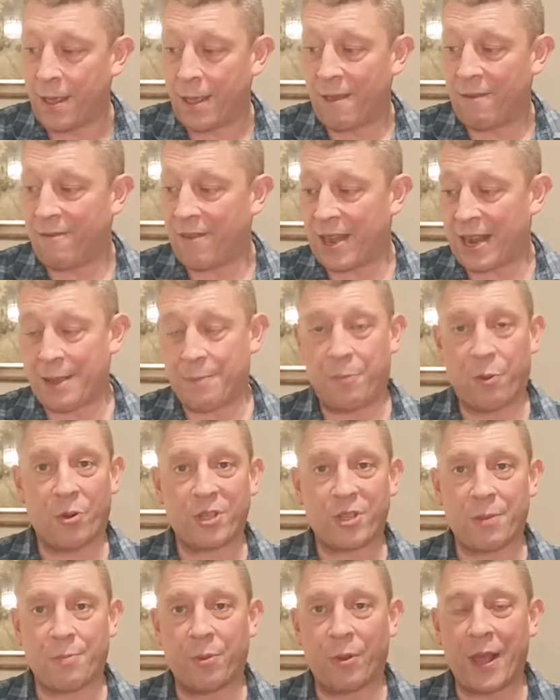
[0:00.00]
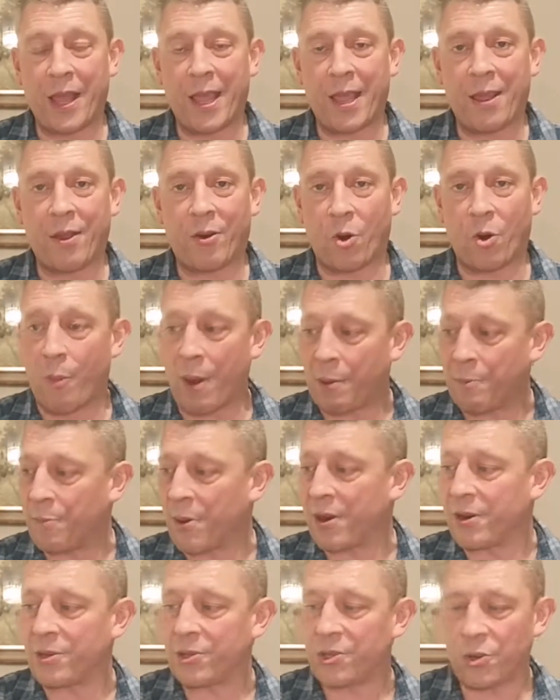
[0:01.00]
very possibly Robert
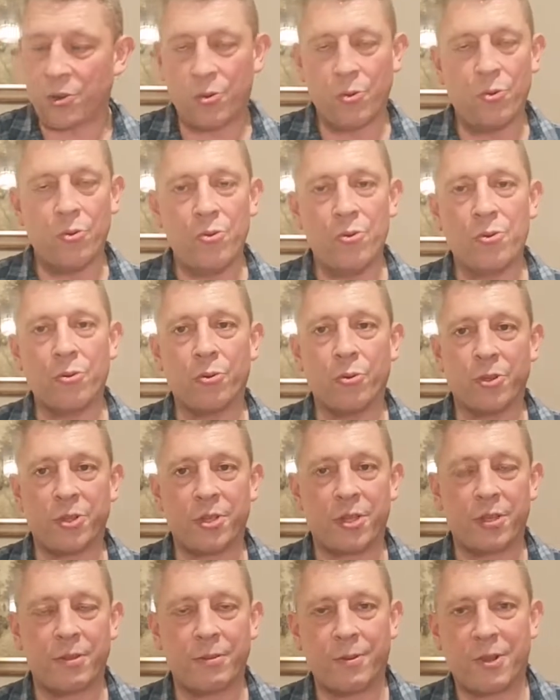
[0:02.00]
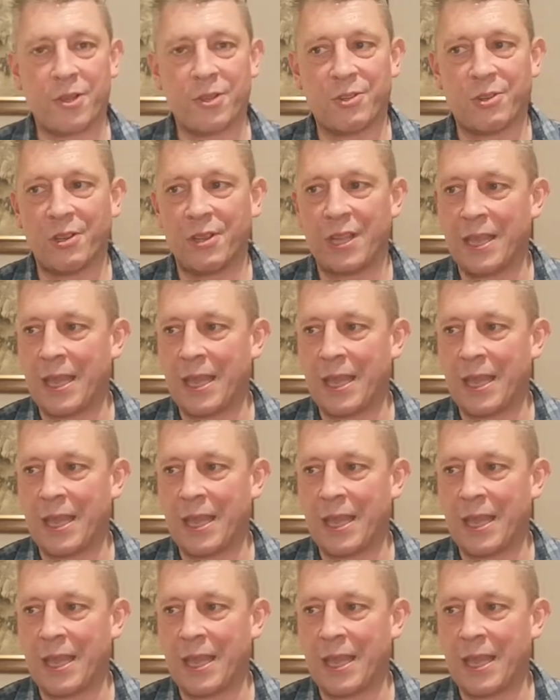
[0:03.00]
Burns, who knows, because